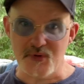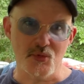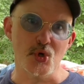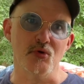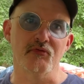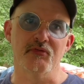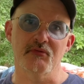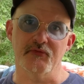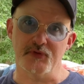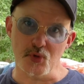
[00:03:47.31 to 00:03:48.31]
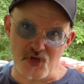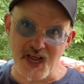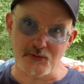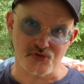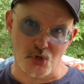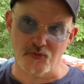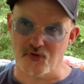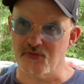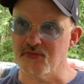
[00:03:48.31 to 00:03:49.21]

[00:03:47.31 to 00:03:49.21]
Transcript: and move a few towns over,